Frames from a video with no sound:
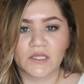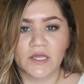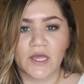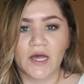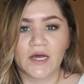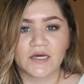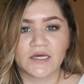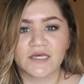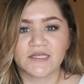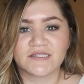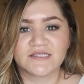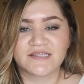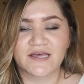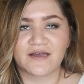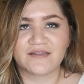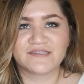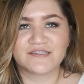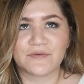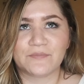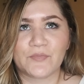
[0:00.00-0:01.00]
yeah, it's
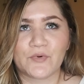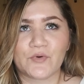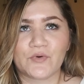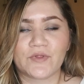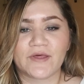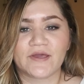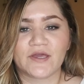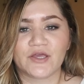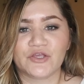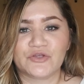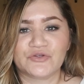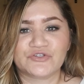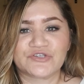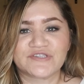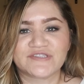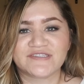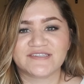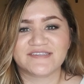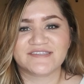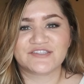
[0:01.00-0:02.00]
that simple. Like you
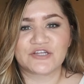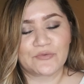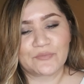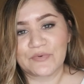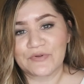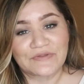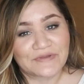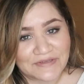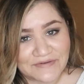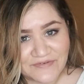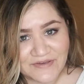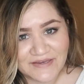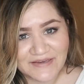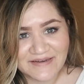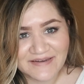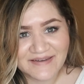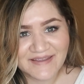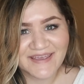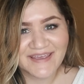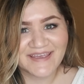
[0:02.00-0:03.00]
just need to start
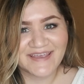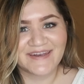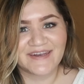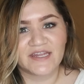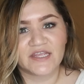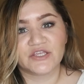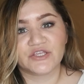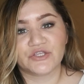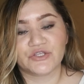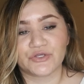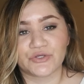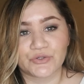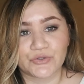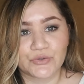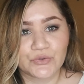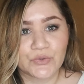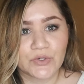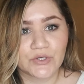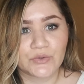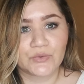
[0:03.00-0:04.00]
believing in
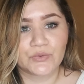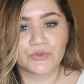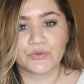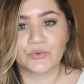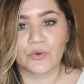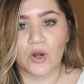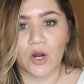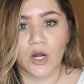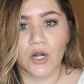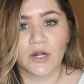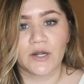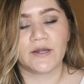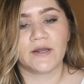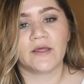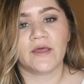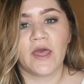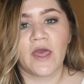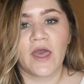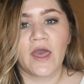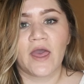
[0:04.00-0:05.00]
you and who you are
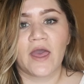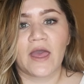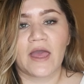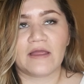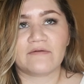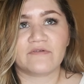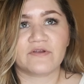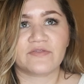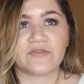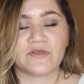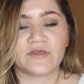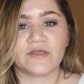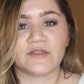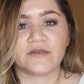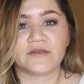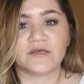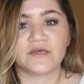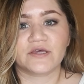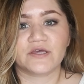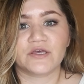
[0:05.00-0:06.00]
and
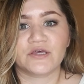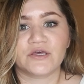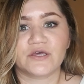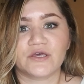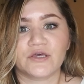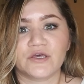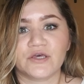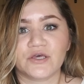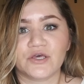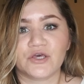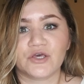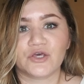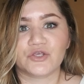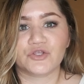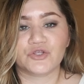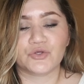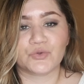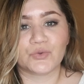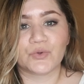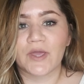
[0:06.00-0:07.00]
everything
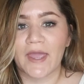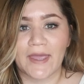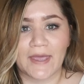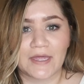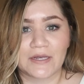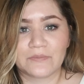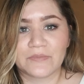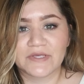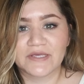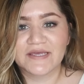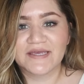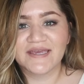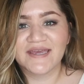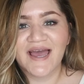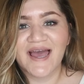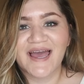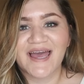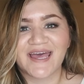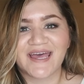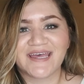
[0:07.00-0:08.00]
you can
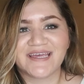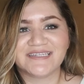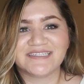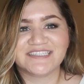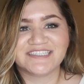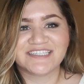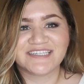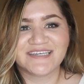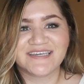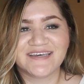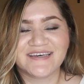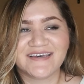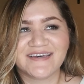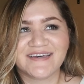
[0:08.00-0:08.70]
be, and